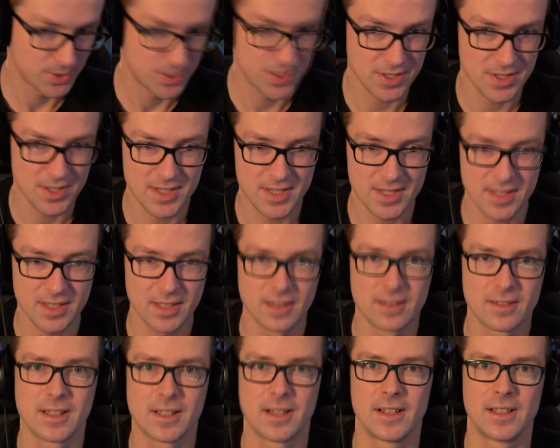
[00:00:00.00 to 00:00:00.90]
is
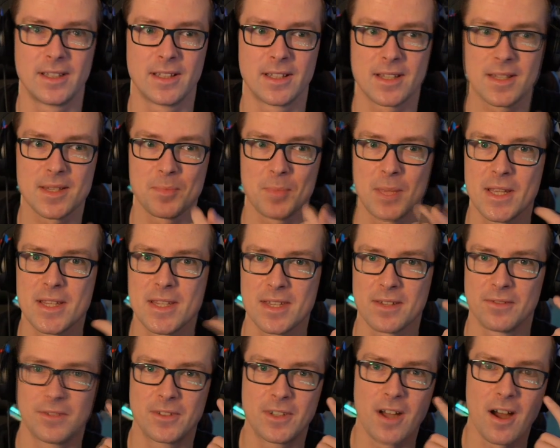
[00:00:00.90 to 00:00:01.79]
still kind of
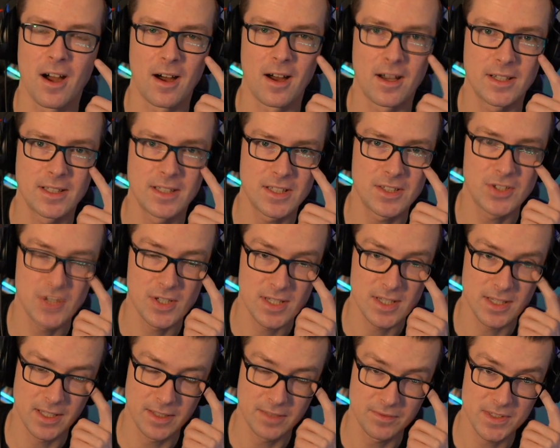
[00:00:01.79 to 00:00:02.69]
expensive card, he
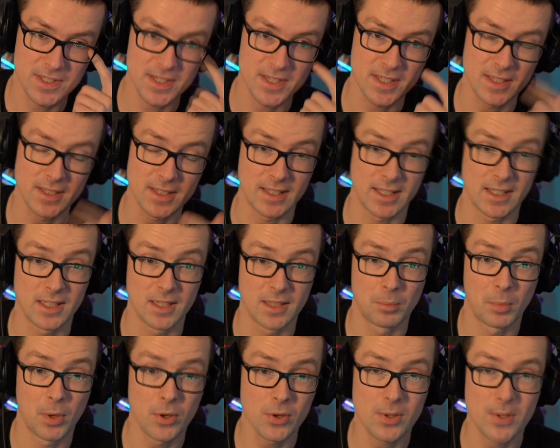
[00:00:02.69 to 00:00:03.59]
just left sitting in the
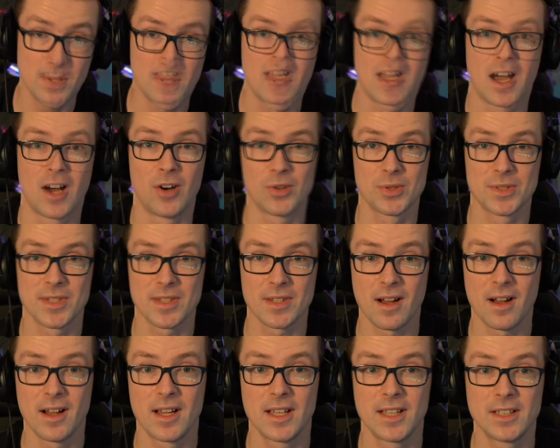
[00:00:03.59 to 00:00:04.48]
box
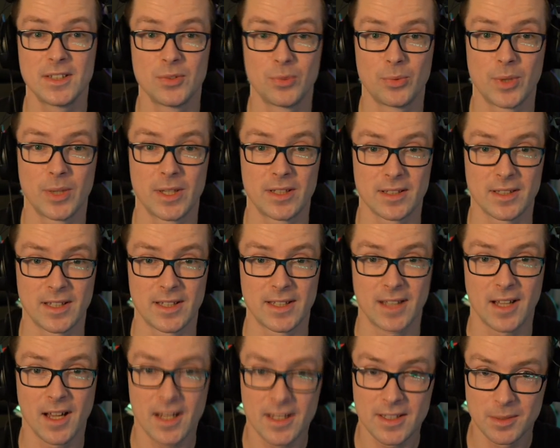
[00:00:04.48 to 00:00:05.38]
outside where
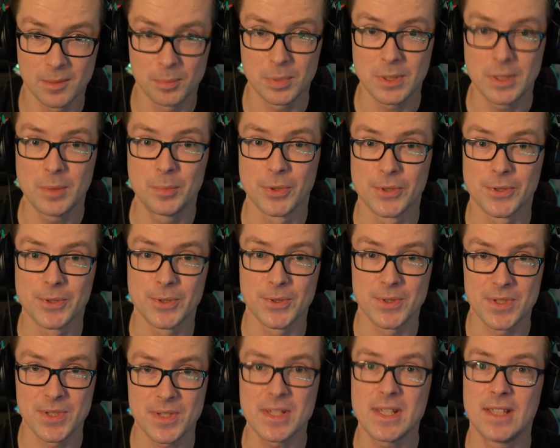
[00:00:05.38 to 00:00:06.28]
like other people
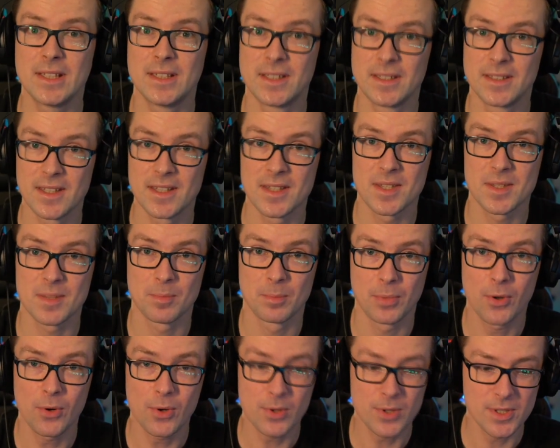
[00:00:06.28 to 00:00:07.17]
could see that there's a
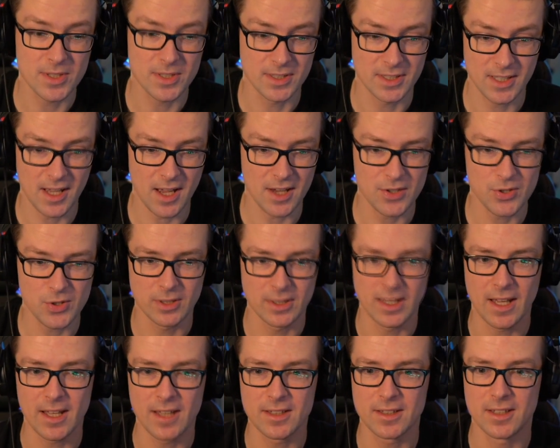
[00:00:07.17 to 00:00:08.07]
box, and he
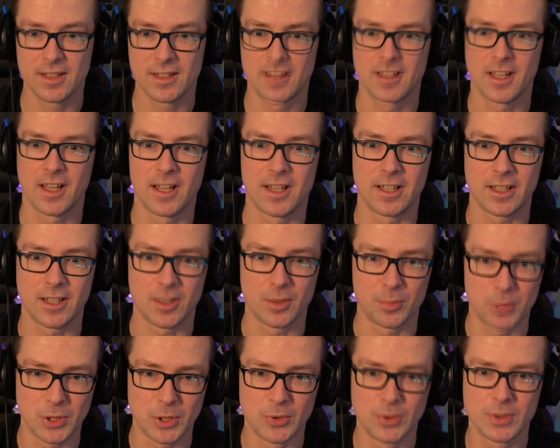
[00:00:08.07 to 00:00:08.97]
actually had the
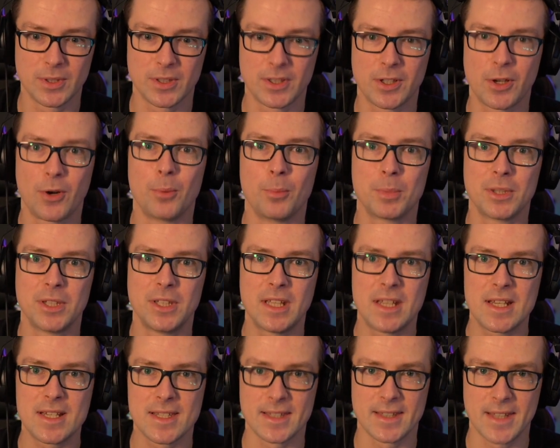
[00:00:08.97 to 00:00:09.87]
computer
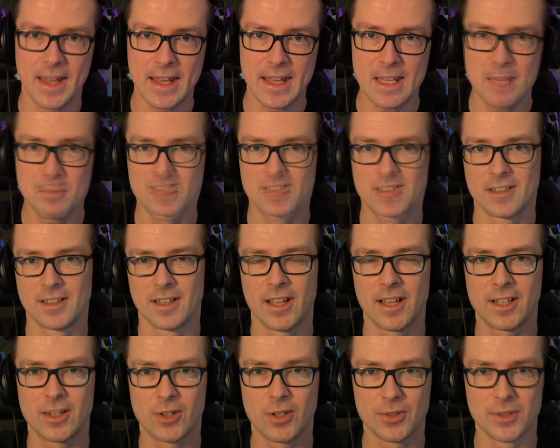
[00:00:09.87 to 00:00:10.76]
company's name
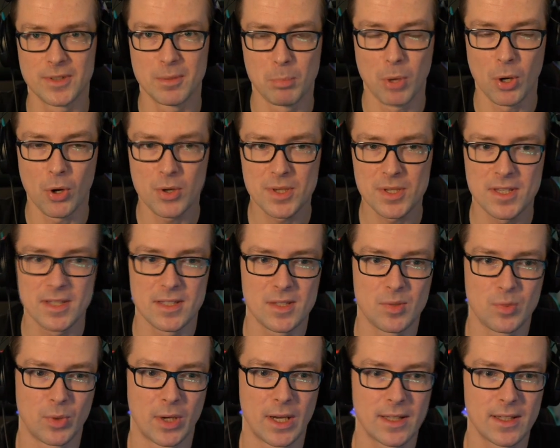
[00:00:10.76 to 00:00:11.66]
like on the box as
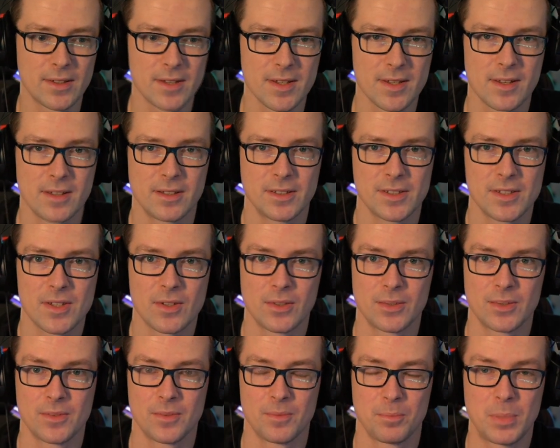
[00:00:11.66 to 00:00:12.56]
well.
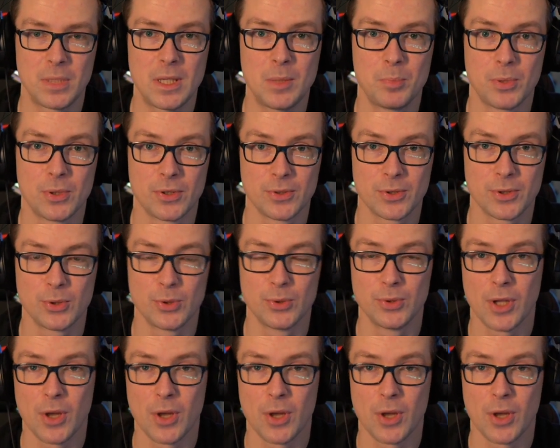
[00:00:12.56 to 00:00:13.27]
So people who know